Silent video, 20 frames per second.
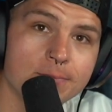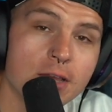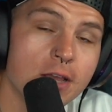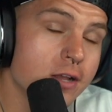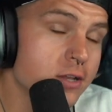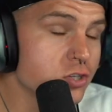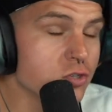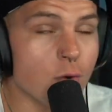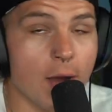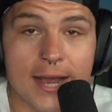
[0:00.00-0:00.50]

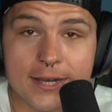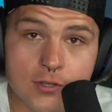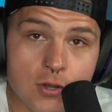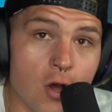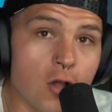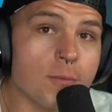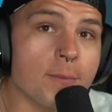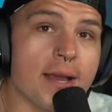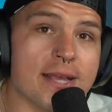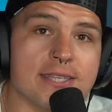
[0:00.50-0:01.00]
So I
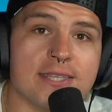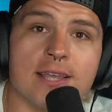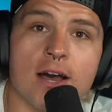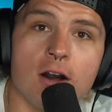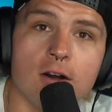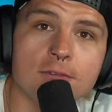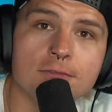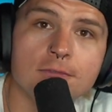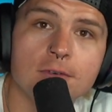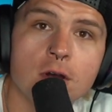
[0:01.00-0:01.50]
told
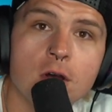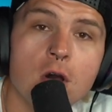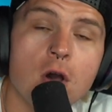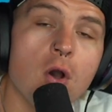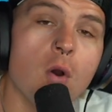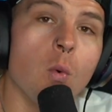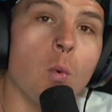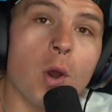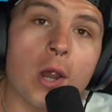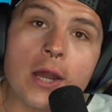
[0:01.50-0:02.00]
myself,
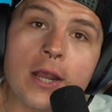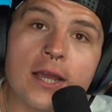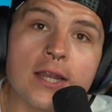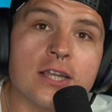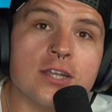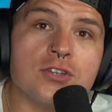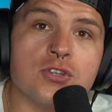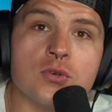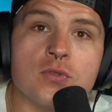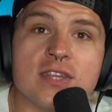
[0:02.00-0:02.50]
we're going
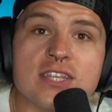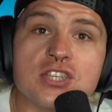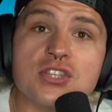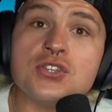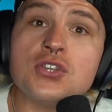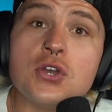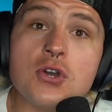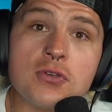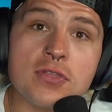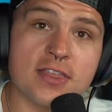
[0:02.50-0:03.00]
to do this
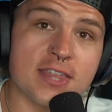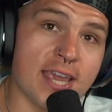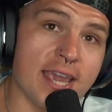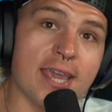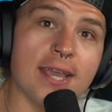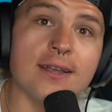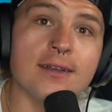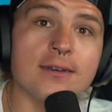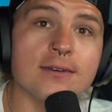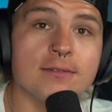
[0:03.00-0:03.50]
new
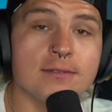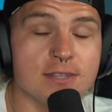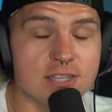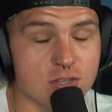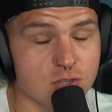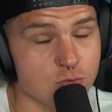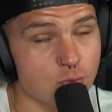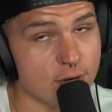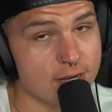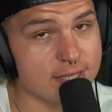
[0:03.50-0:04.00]
thing. This
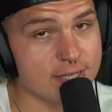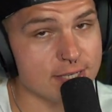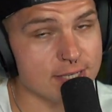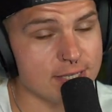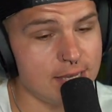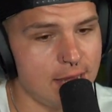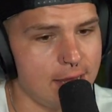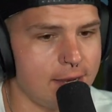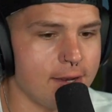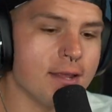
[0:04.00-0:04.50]
is
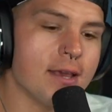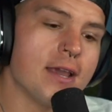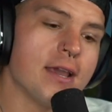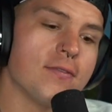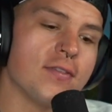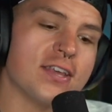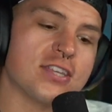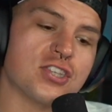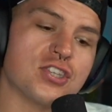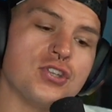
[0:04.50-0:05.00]
2016.
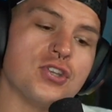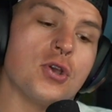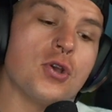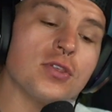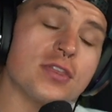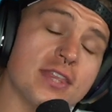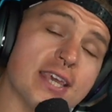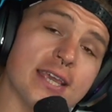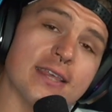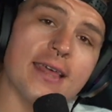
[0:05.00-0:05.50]
This new
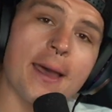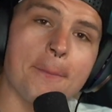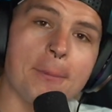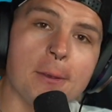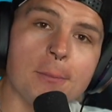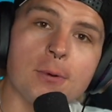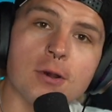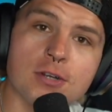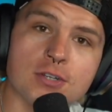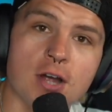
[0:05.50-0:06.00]
thing that
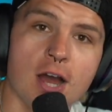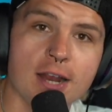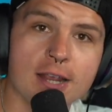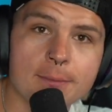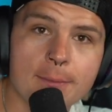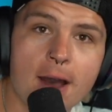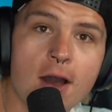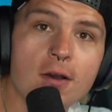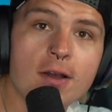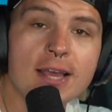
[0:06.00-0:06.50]
people are talking
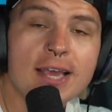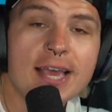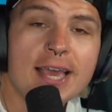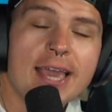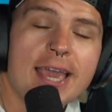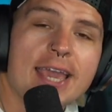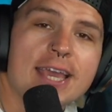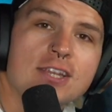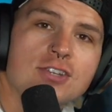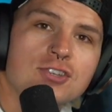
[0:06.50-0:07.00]
about
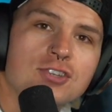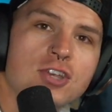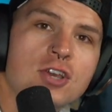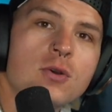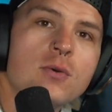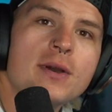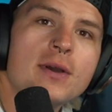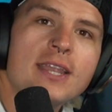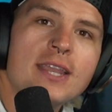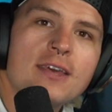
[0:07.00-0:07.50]

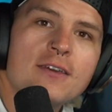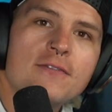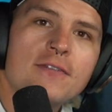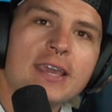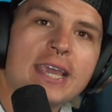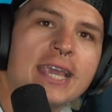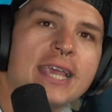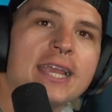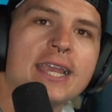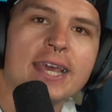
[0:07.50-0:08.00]
intuitive
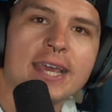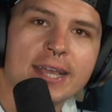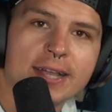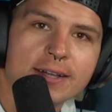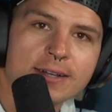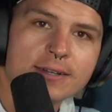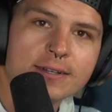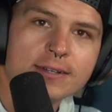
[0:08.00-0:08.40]
eating.